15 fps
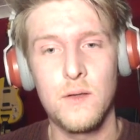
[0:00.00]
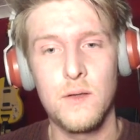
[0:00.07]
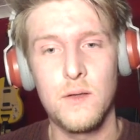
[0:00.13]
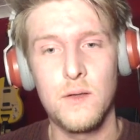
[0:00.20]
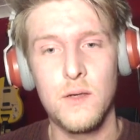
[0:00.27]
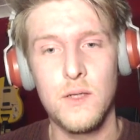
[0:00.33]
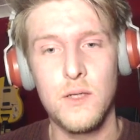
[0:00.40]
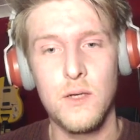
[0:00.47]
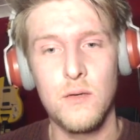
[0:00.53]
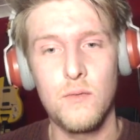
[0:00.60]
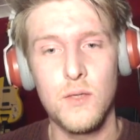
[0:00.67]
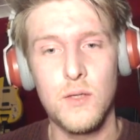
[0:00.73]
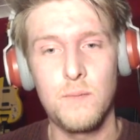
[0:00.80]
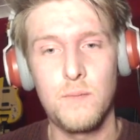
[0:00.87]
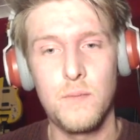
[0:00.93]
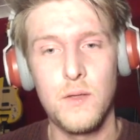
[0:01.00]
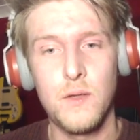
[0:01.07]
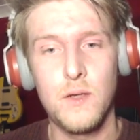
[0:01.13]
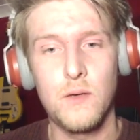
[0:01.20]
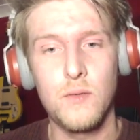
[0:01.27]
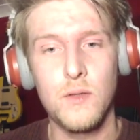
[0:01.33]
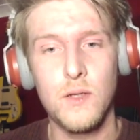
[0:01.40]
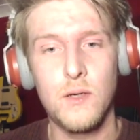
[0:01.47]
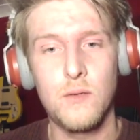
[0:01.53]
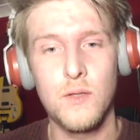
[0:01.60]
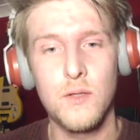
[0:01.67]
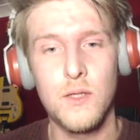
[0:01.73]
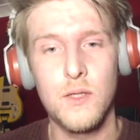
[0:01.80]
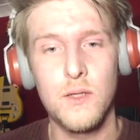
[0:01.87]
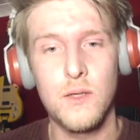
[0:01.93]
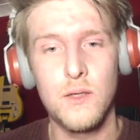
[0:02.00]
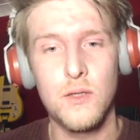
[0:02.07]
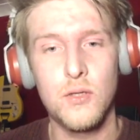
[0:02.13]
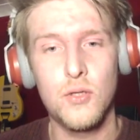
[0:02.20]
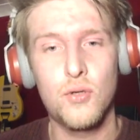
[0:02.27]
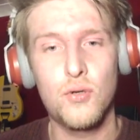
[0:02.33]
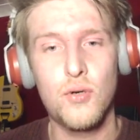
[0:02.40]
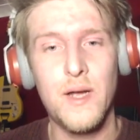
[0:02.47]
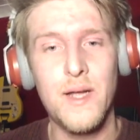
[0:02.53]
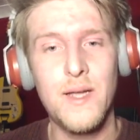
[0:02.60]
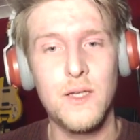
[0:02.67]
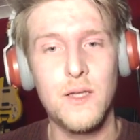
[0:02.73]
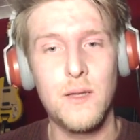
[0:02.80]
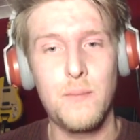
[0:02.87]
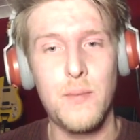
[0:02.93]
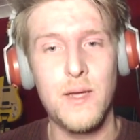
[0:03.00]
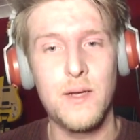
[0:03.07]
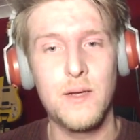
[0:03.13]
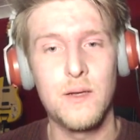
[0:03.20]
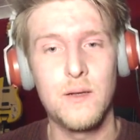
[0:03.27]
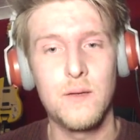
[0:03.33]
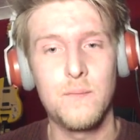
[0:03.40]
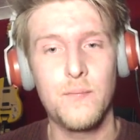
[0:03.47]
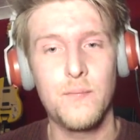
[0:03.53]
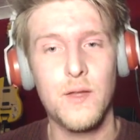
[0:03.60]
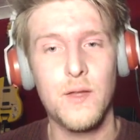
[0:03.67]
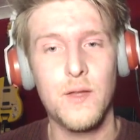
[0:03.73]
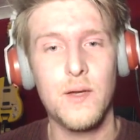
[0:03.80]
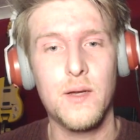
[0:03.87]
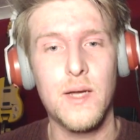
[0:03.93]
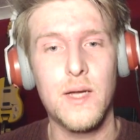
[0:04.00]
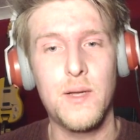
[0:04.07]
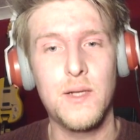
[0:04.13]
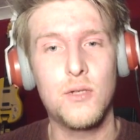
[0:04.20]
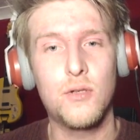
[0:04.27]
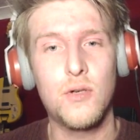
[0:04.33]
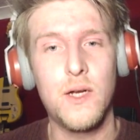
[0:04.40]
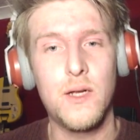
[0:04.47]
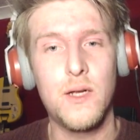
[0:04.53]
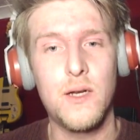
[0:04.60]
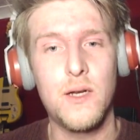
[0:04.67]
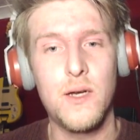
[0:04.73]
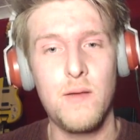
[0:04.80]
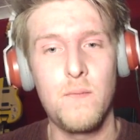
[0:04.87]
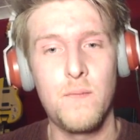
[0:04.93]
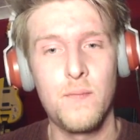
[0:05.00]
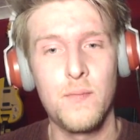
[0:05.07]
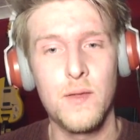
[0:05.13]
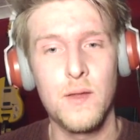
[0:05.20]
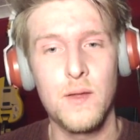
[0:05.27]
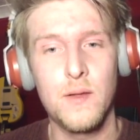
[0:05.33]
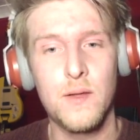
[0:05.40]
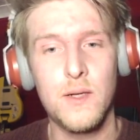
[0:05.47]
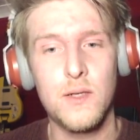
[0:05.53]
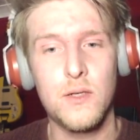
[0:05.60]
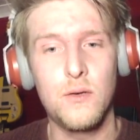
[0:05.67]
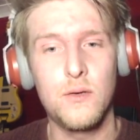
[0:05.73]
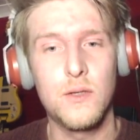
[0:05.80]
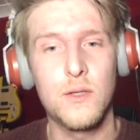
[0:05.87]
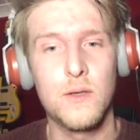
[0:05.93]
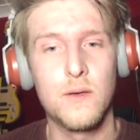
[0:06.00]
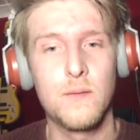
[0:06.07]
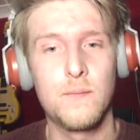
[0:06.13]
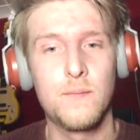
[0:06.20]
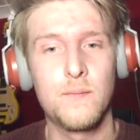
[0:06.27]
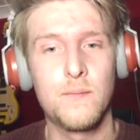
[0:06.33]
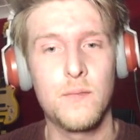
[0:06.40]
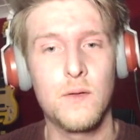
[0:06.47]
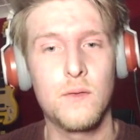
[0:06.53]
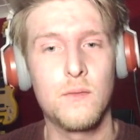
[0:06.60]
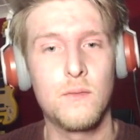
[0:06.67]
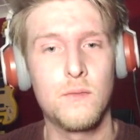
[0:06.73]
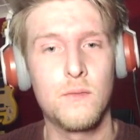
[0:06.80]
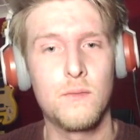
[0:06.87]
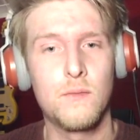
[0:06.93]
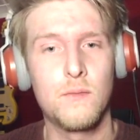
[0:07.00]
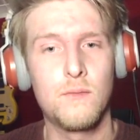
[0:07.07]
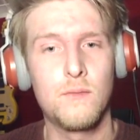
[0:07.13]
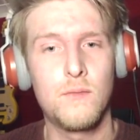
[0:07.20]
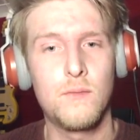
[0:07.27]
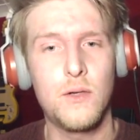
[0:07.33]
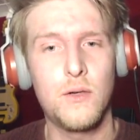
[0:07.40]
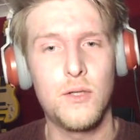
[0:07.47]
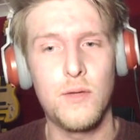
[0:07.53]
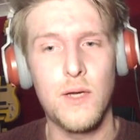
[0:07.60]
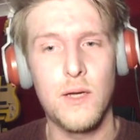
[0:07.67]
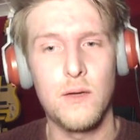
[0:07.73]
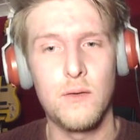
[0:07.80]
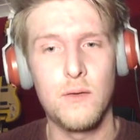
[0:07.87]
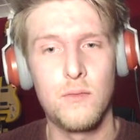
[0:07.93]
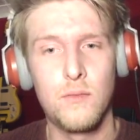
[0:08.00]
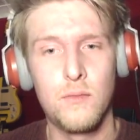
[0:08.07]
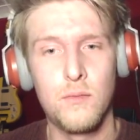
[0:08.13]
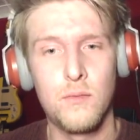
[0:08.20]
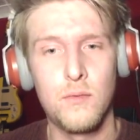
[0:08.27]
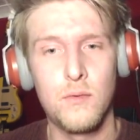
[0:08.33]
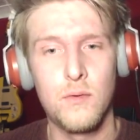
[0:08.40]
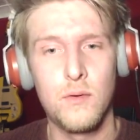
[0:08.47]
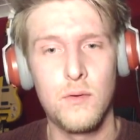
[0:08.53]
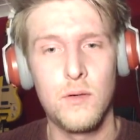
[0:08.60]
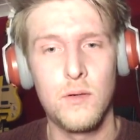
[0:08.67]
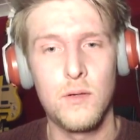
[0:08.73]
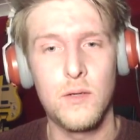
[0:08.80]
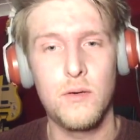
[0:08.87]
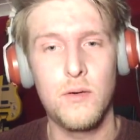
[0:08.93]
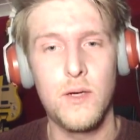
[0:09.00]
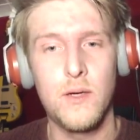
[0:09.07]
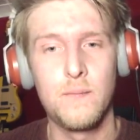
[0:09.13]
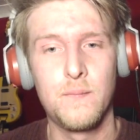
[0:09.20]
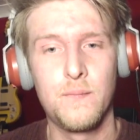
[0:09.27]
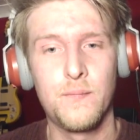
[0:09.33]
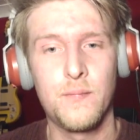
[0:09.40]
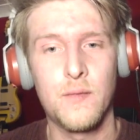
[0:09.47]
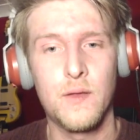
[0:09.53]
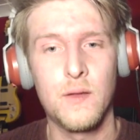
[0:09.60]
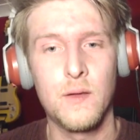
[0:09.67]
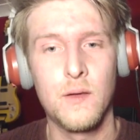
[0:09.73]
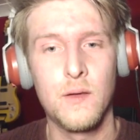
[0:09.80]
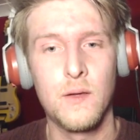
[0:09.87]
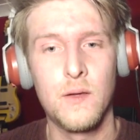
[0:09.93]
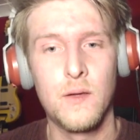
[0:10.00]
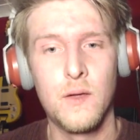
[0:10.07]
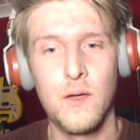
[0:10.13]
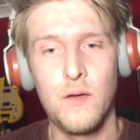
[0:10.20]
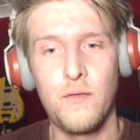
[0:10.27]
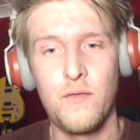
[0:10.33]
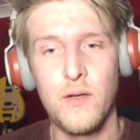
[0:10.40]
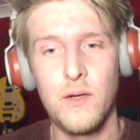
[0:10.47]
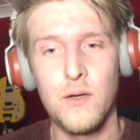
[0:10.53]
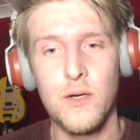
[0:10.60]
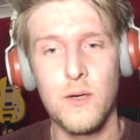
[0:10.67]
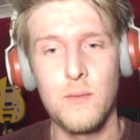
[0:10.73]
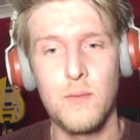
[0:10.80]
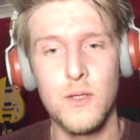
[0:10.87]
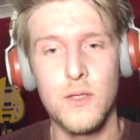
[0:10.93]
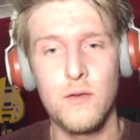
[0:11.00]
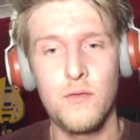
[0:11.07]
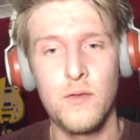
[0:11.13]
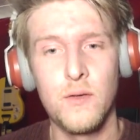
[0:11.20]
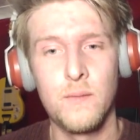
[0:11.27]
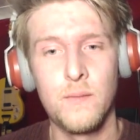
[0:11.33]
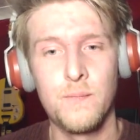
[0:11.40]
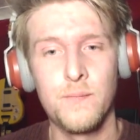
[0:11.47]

I don't want to... I want to straighten the bed. Okay, the bed's straightened now. That's nice. Did I do that? I don't know. I feel like I might have.